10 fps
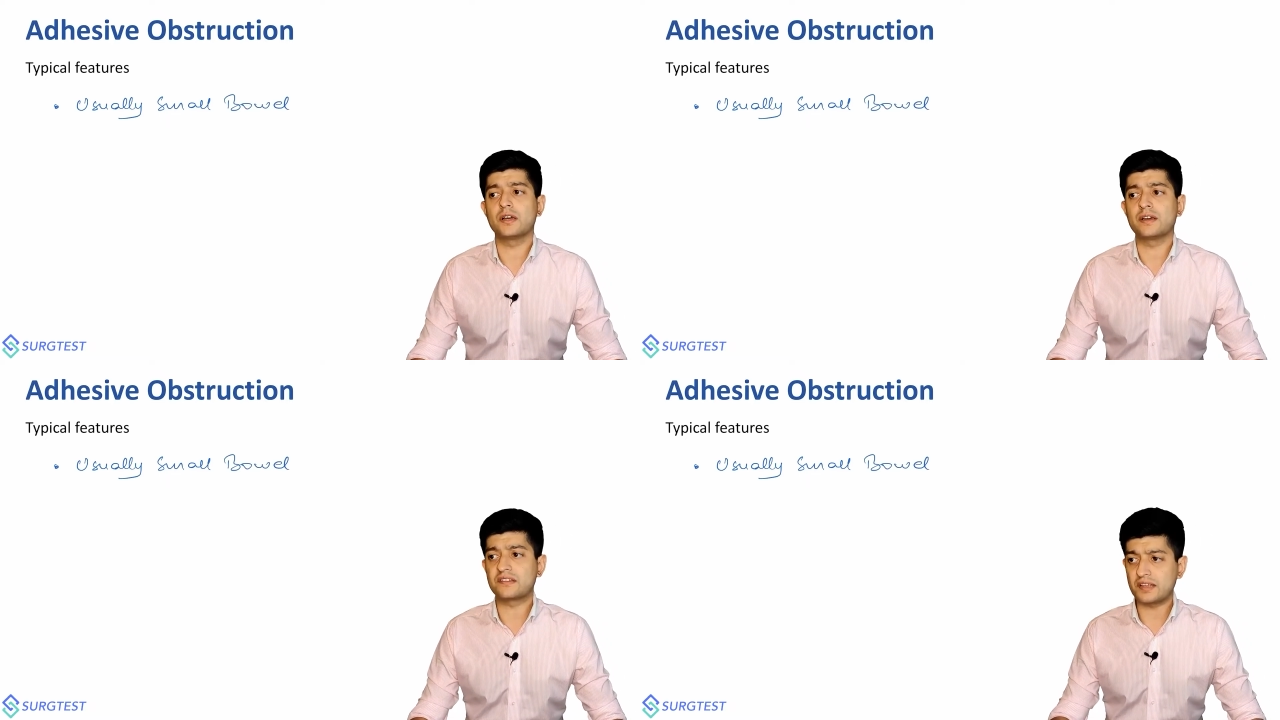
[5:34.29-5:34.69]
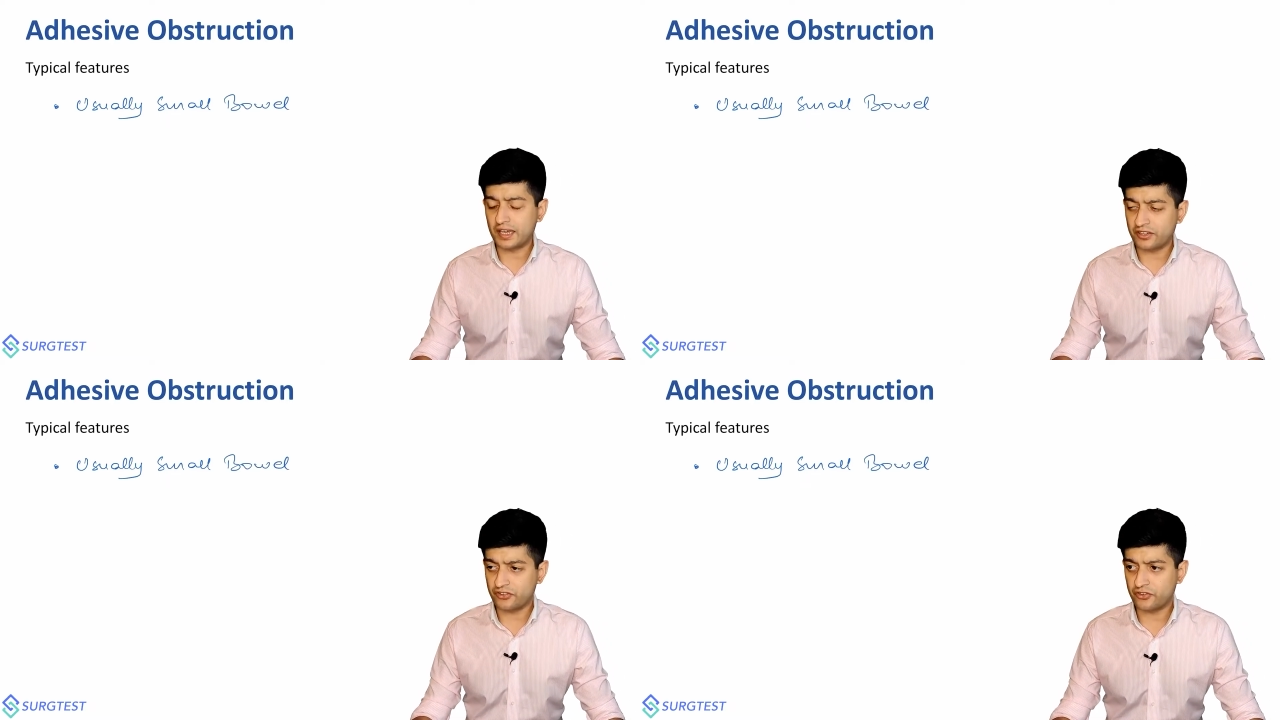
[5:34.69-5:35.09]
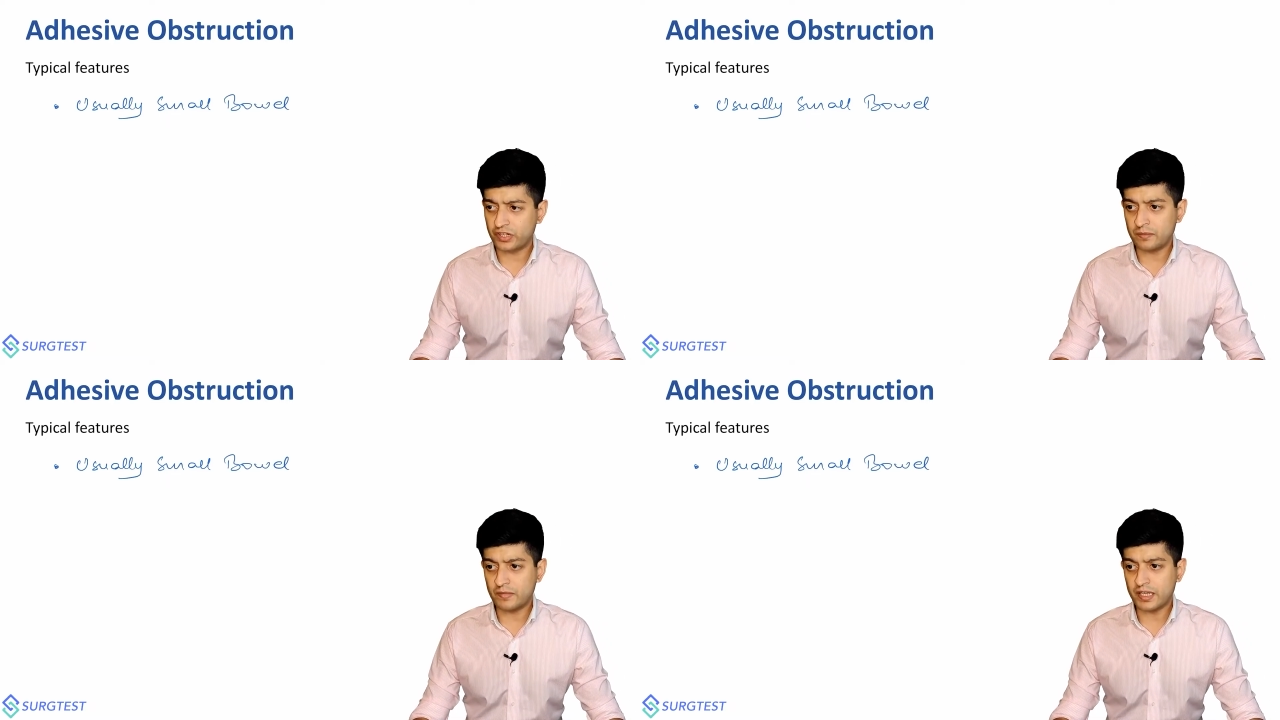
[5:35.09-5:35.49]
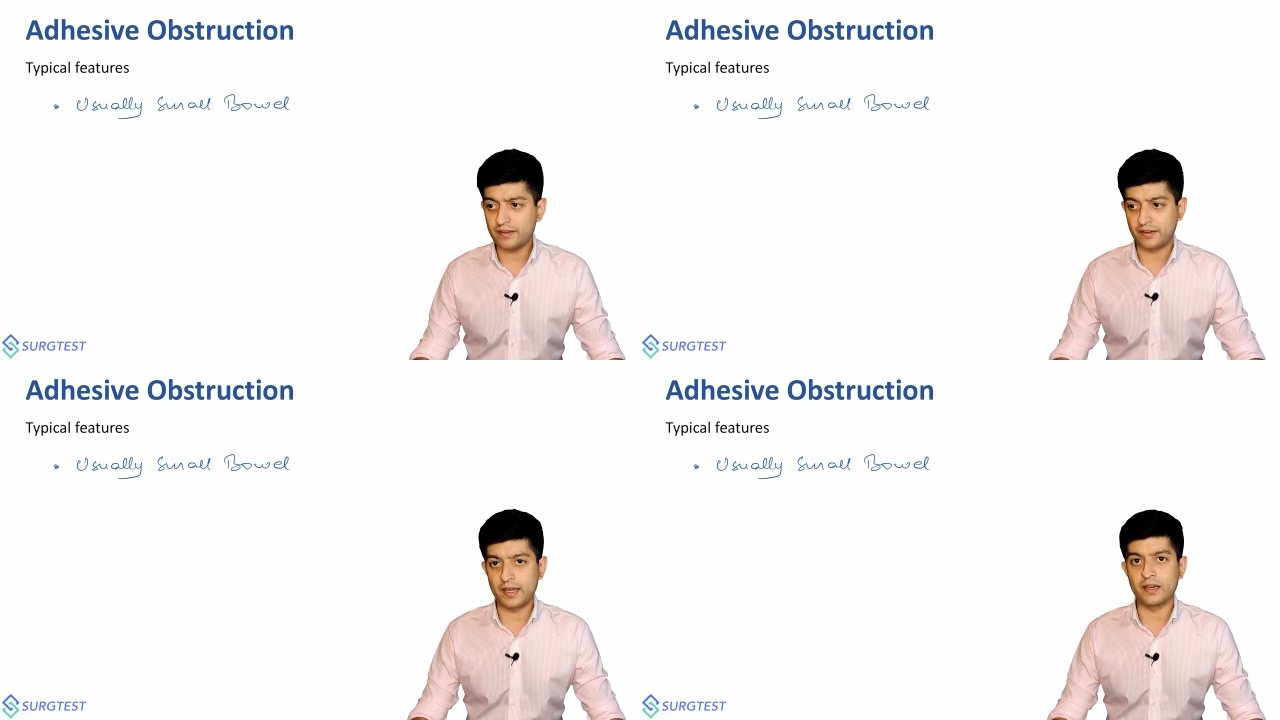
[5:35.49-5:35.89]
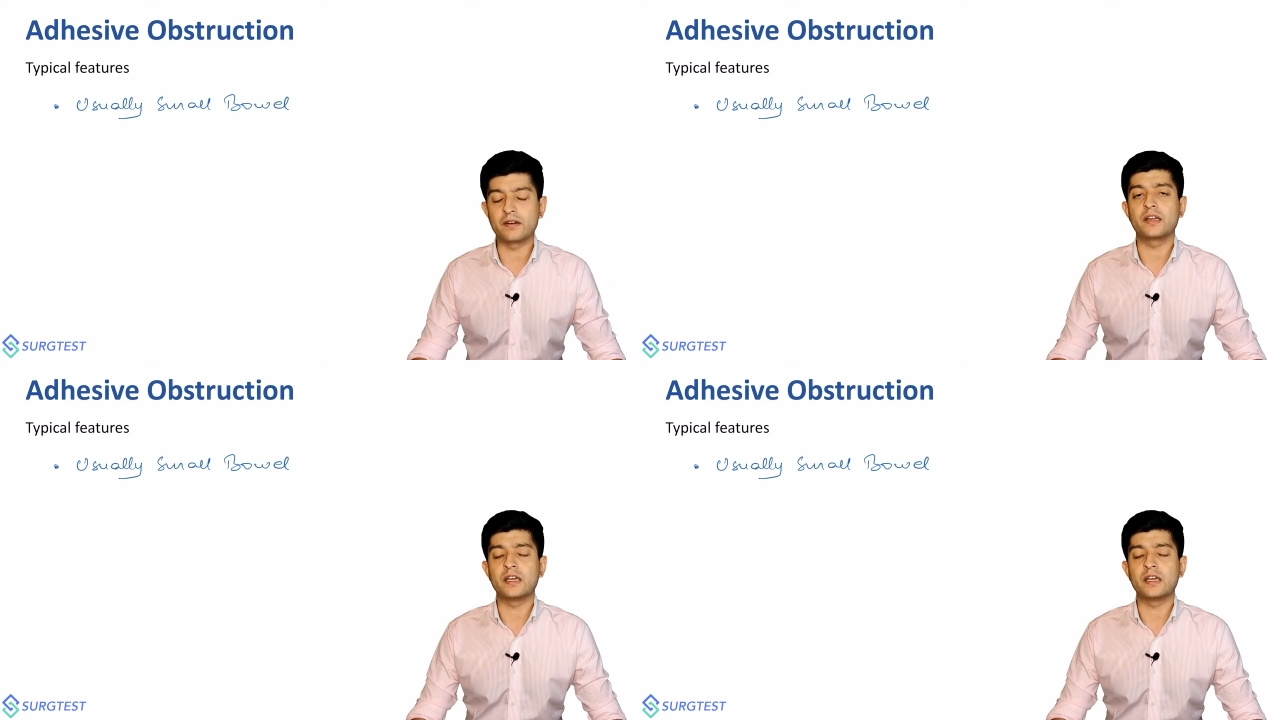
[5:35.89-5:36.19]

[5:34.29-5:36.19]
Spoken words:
is extremely rare.